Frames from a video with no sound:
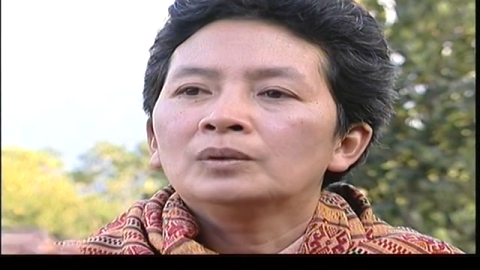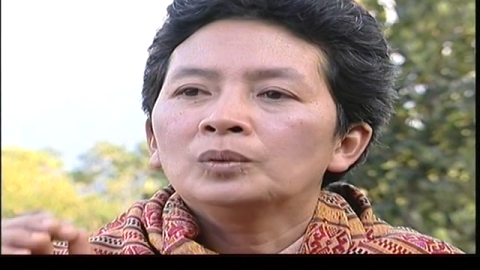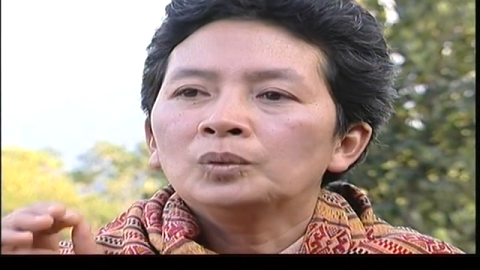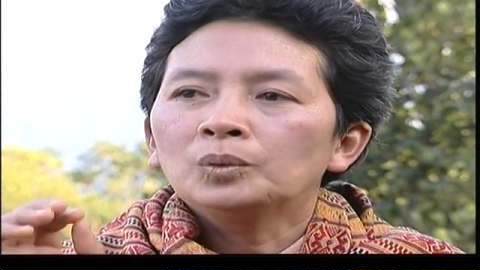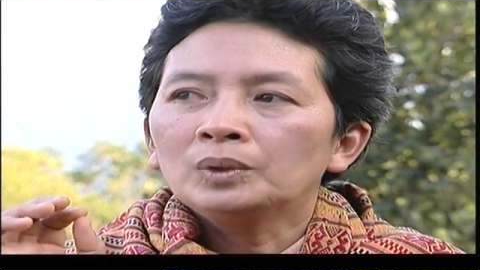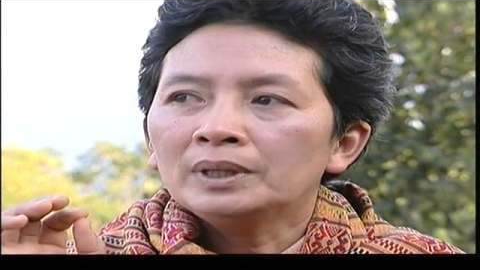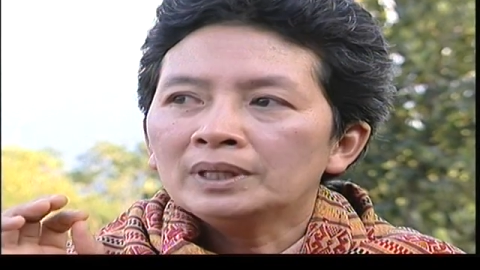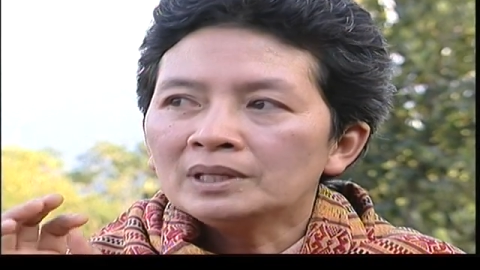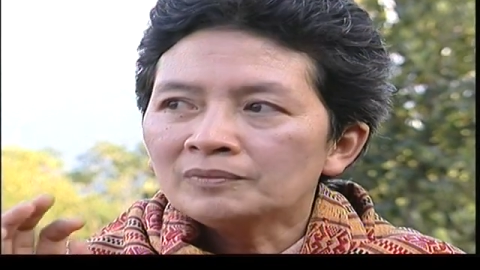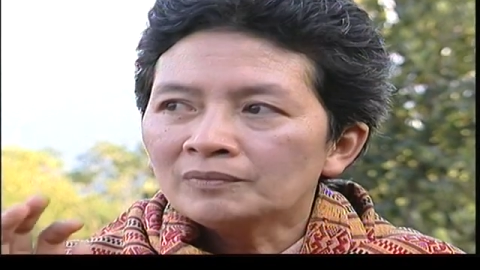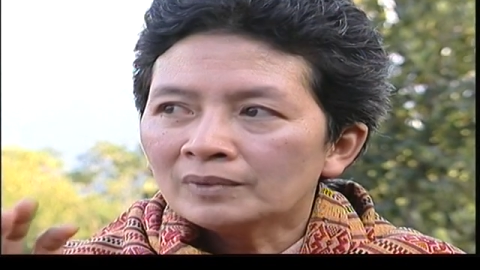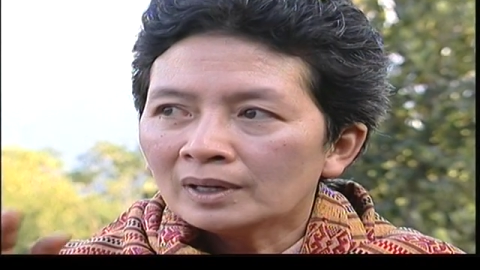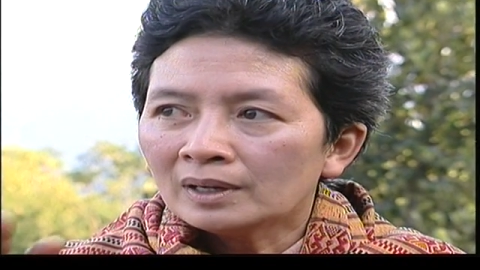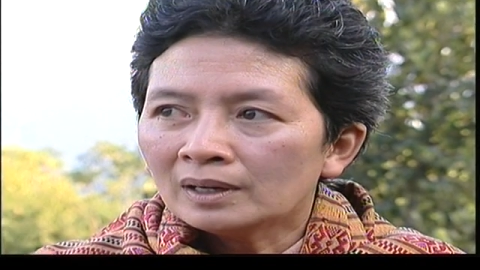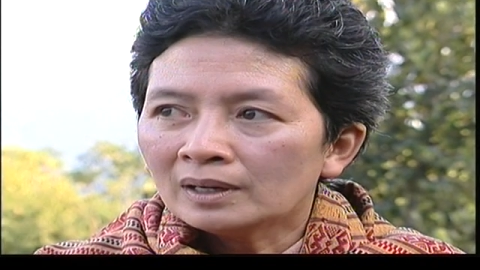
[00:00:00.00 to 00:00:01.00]
who live
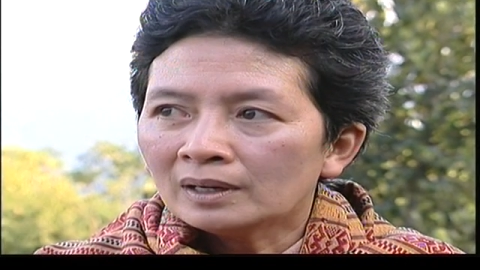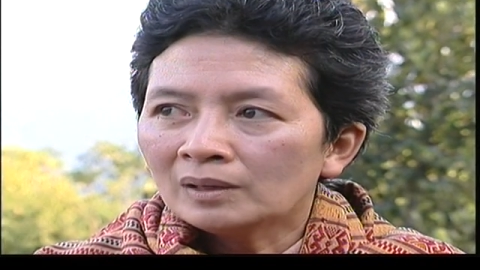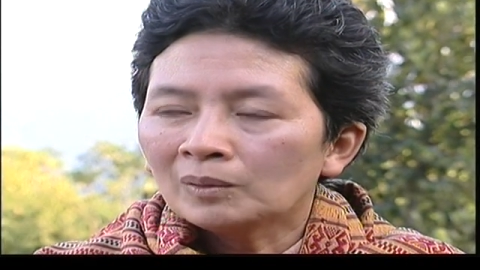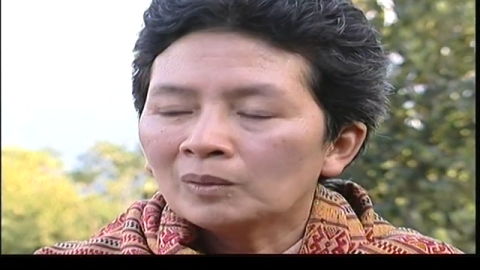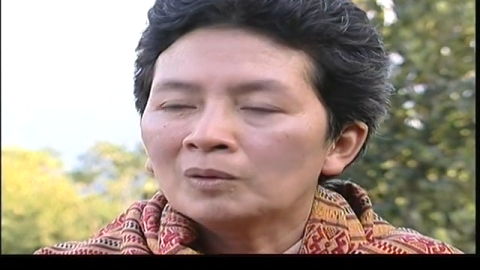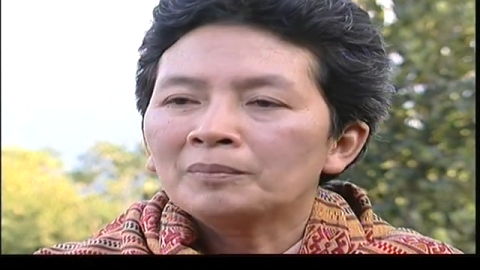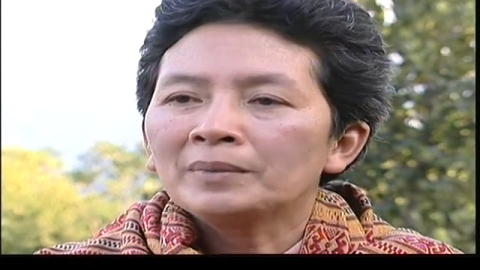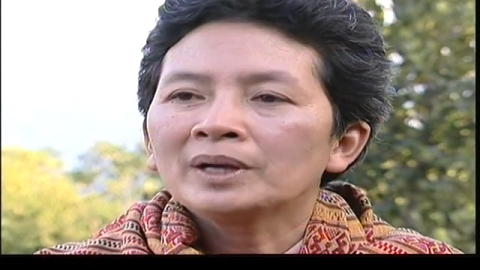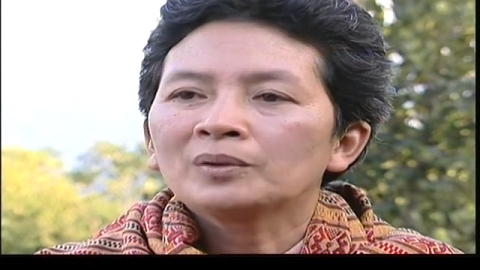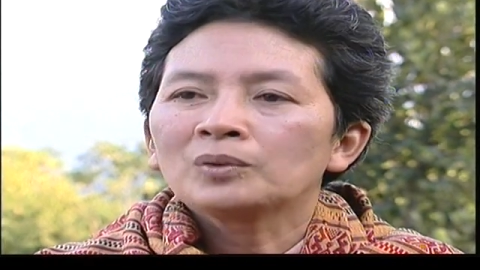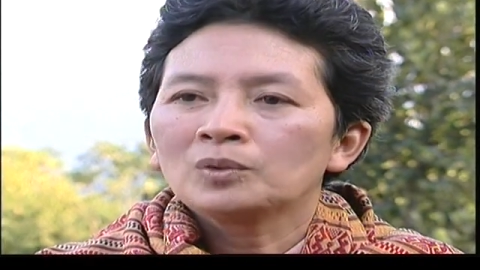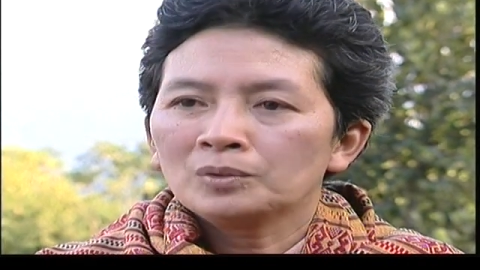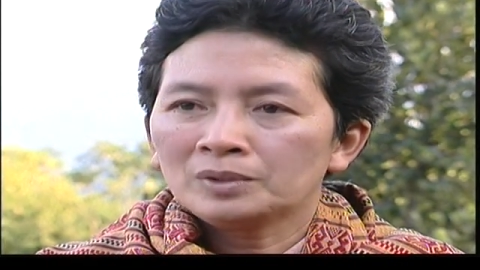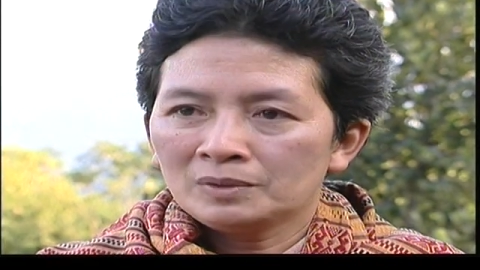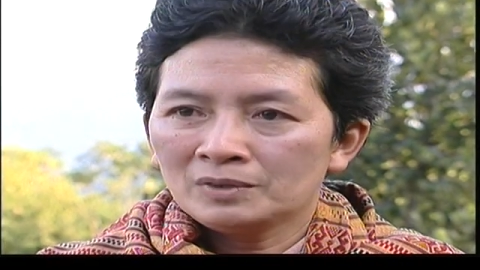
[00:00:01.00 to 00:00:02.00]
along
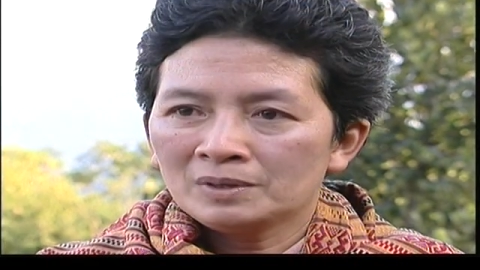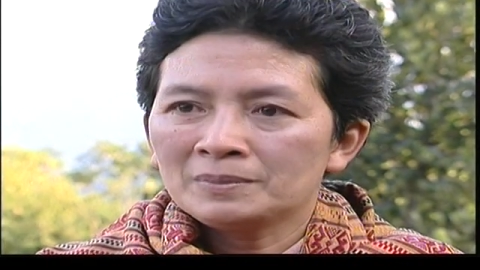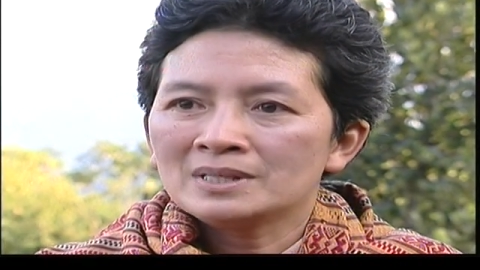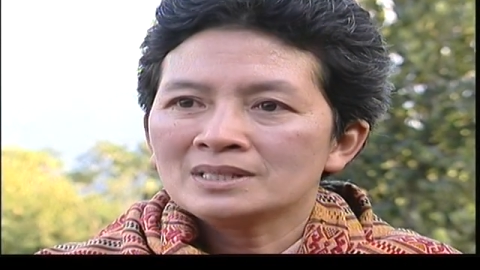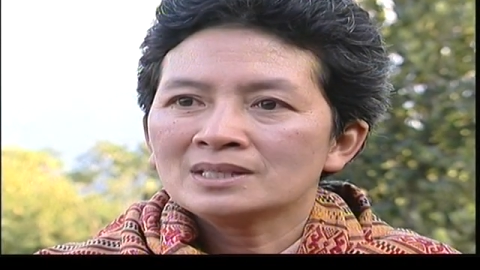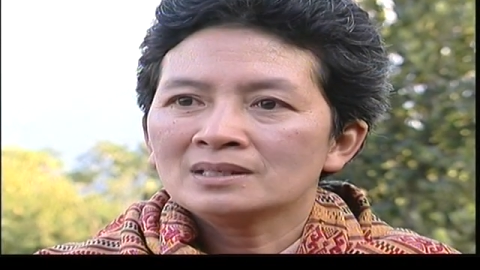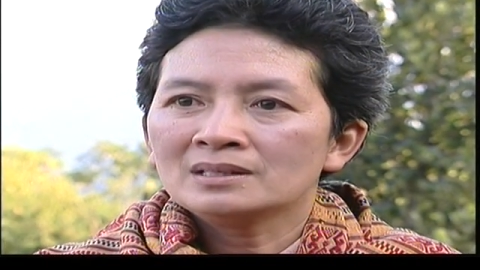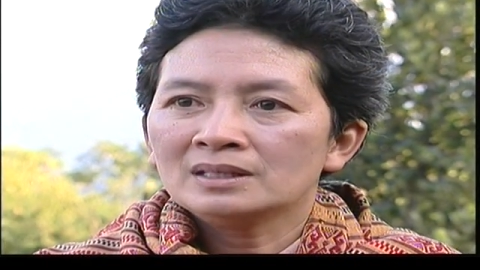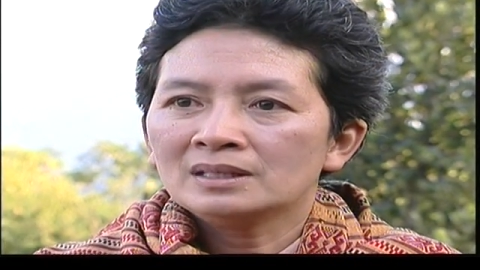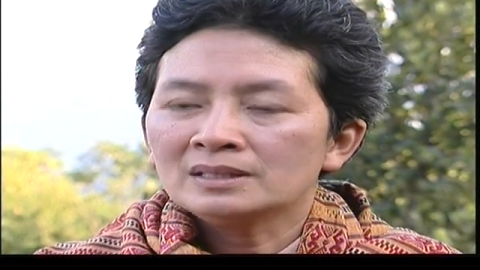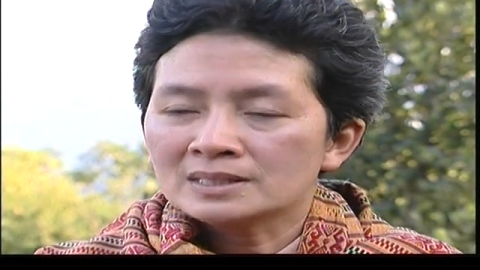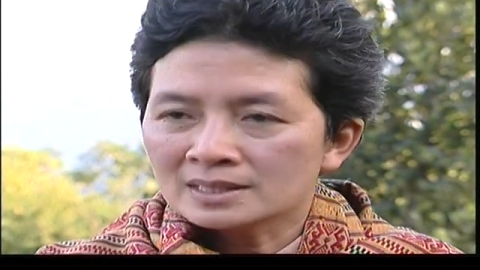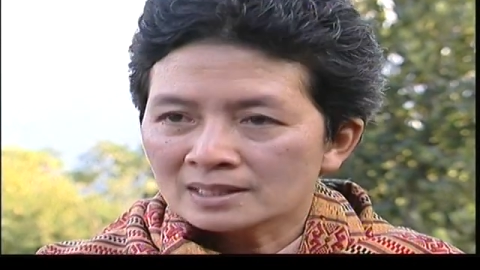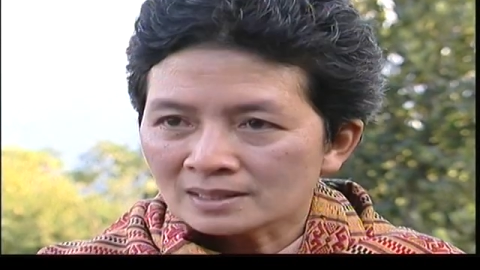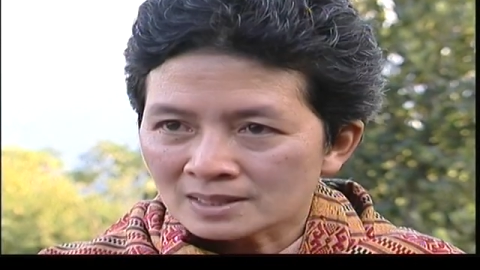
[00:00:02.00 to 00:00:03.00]
Mekong River Basin
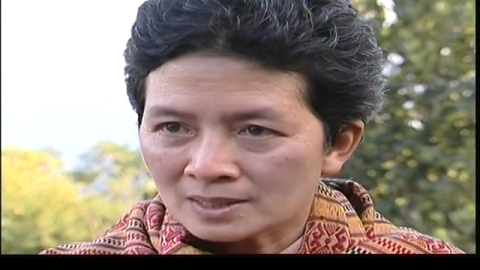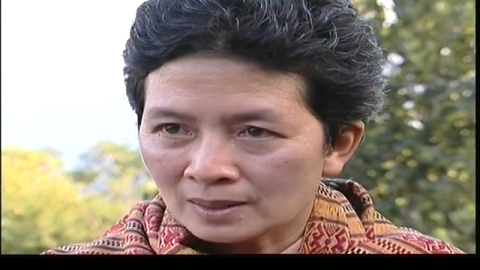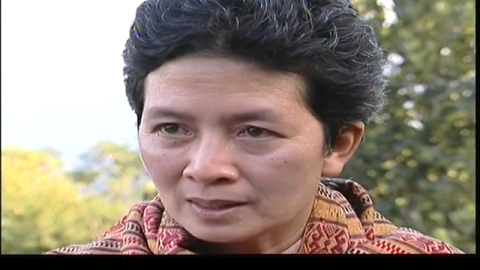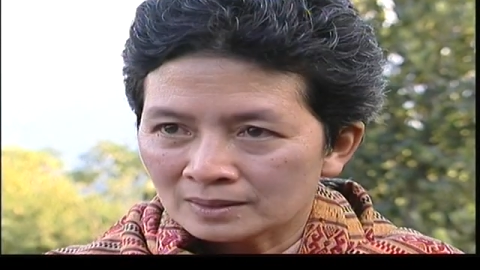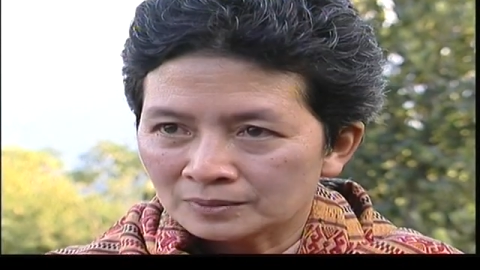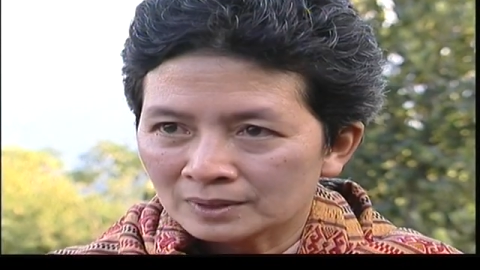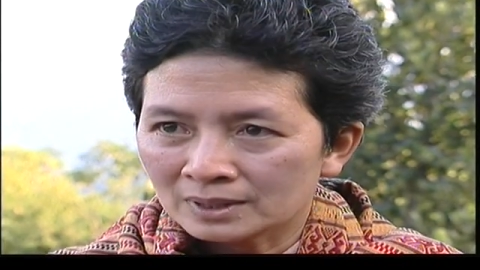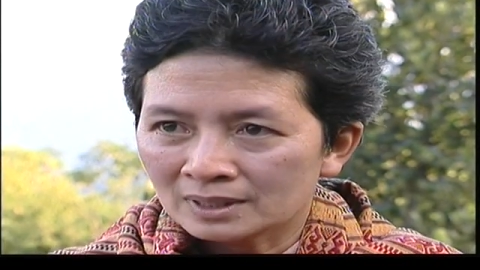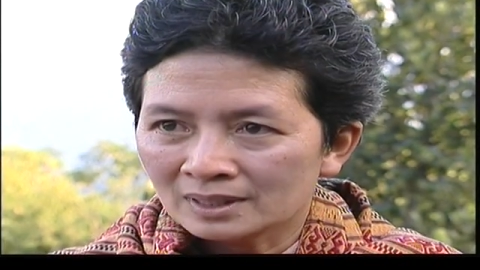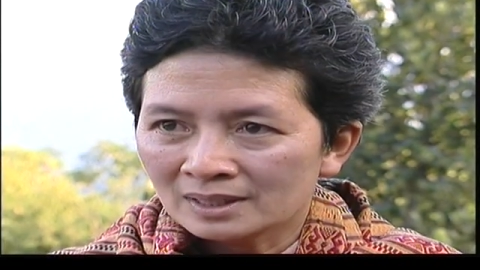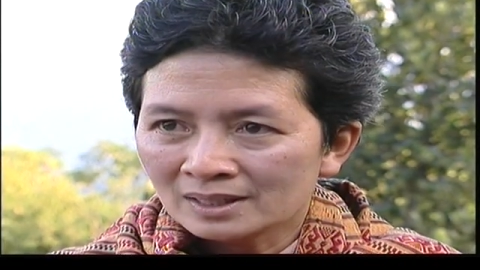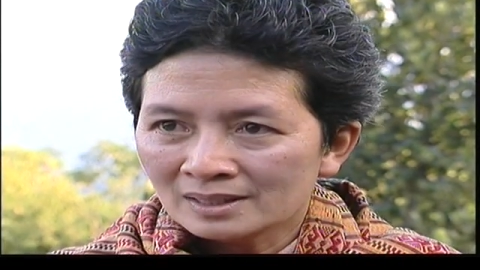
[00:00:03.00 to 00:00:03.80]
in six countries,